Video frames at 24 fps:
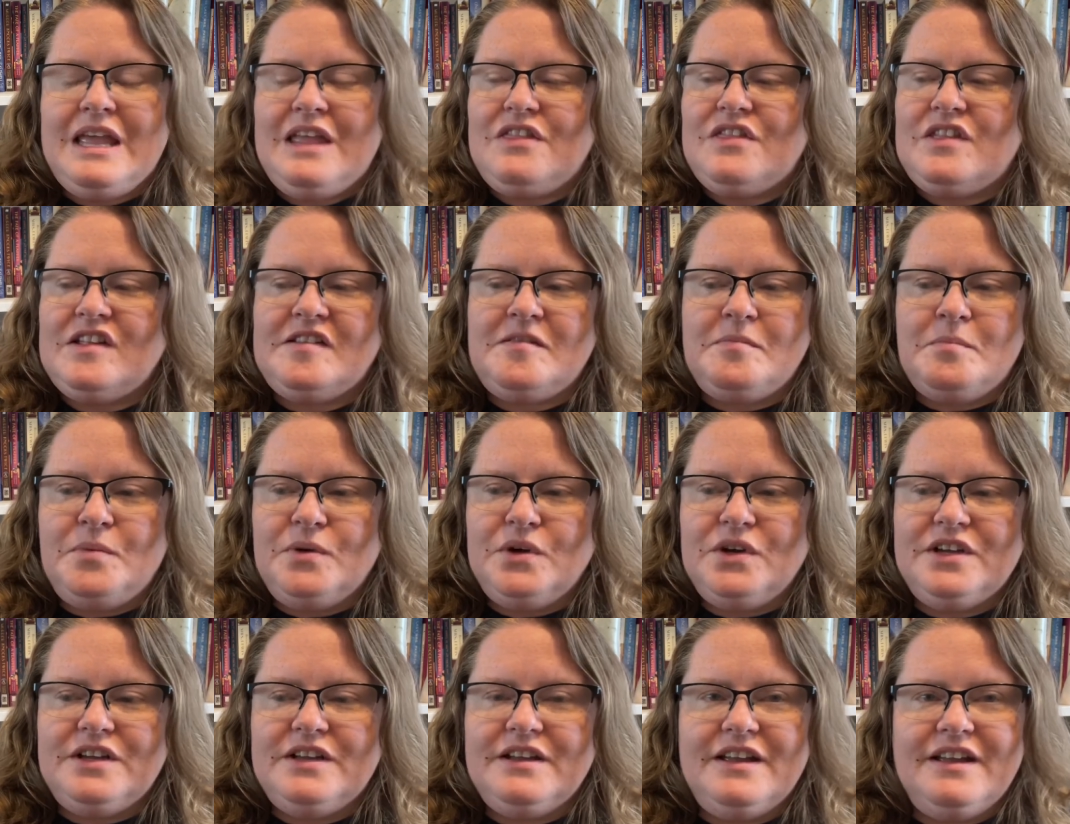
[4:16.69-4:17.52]
This
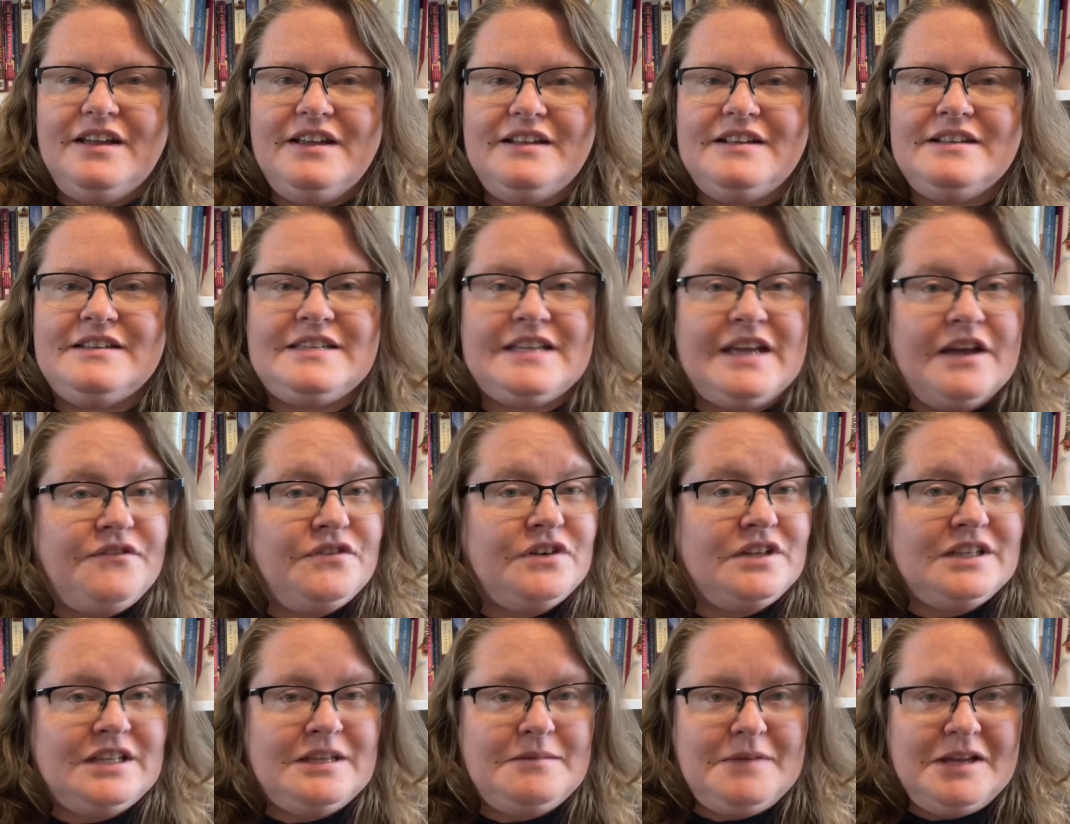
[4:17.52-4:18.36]
book
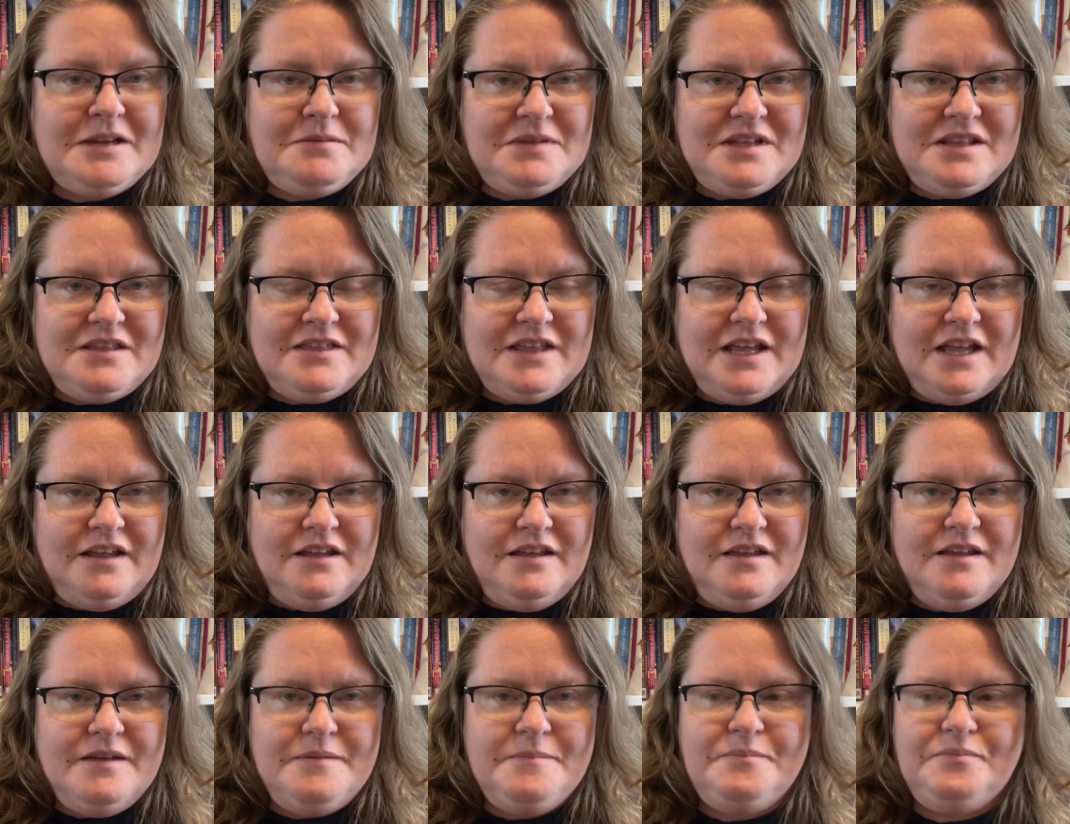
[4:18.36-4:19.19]
definitely made me
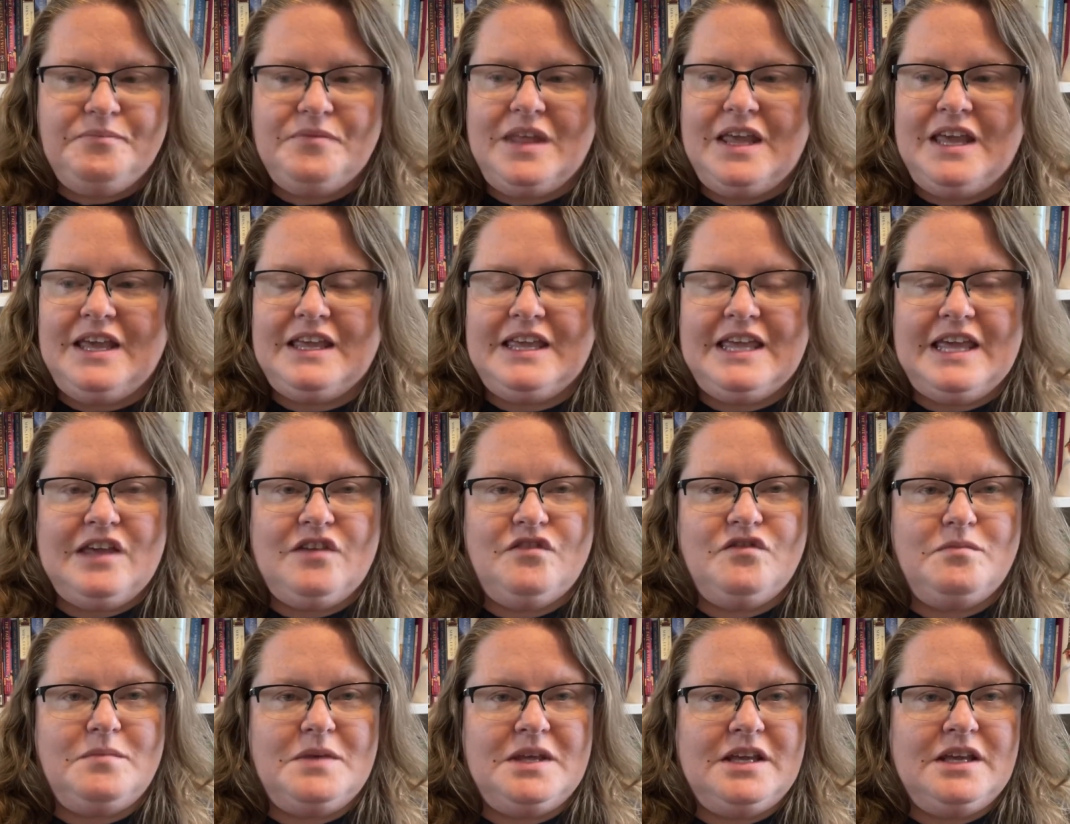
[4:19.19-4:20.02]
think. It
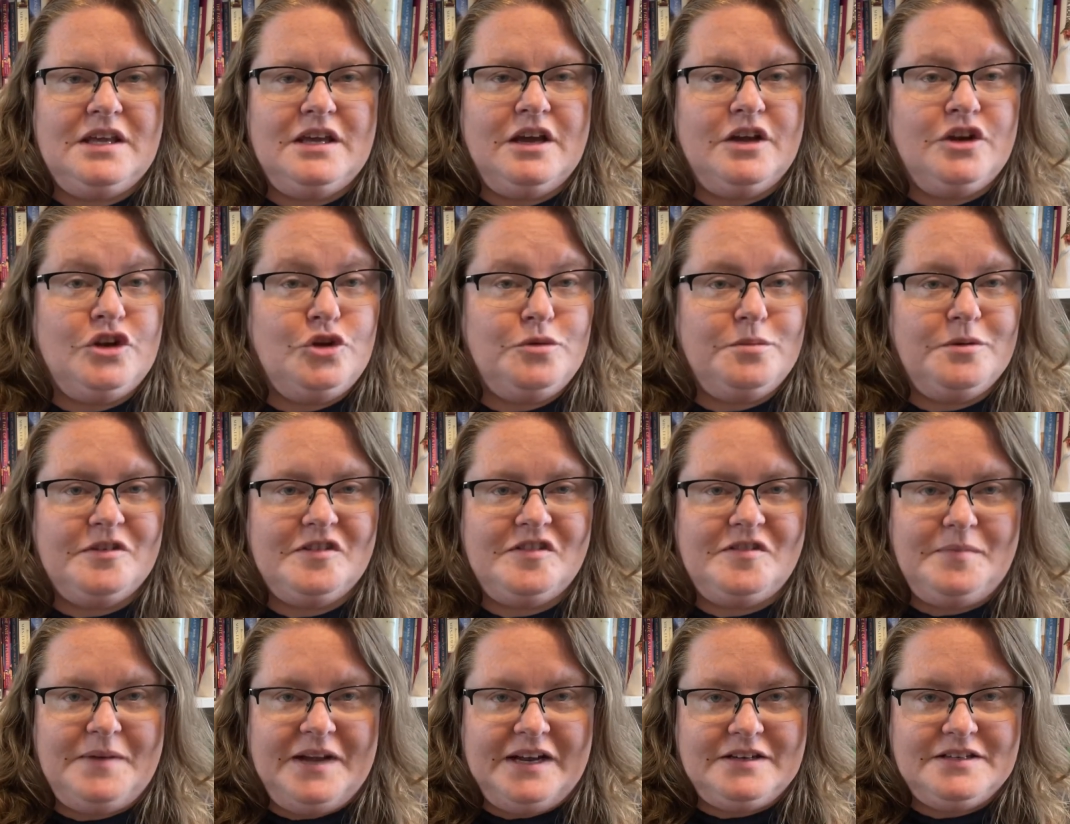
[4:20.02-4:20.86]
gave me a new
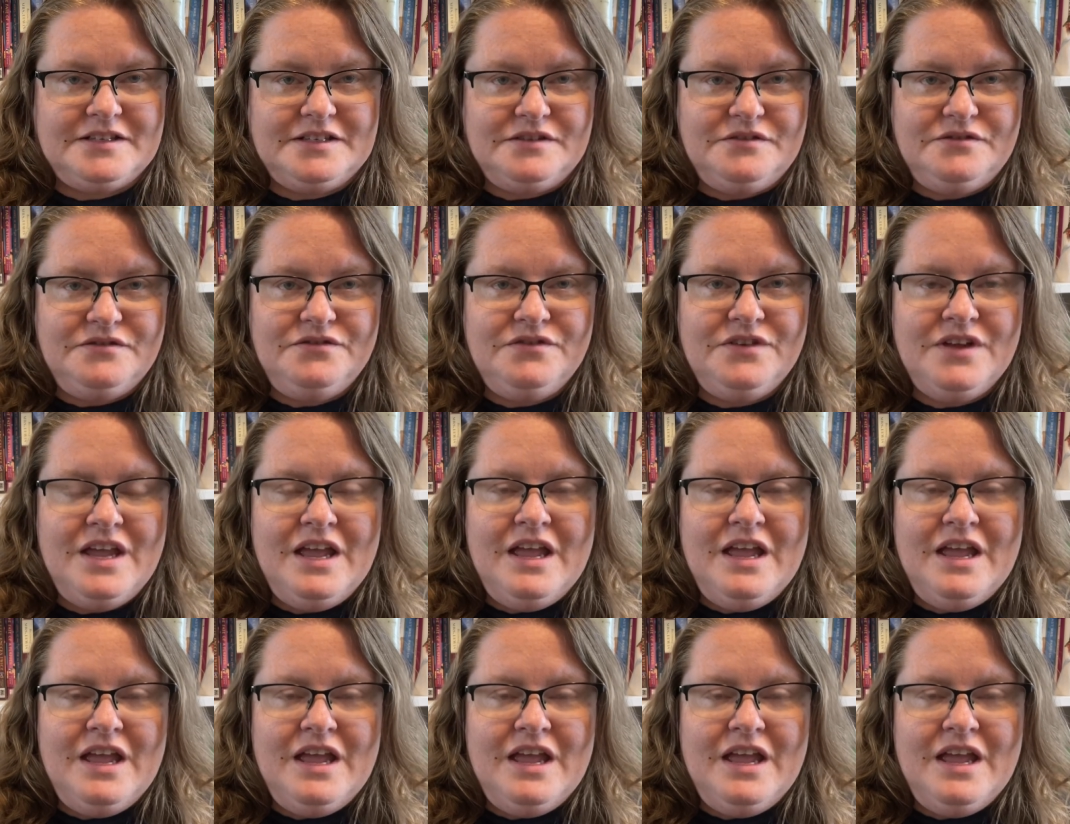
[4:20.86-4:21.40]
perspective.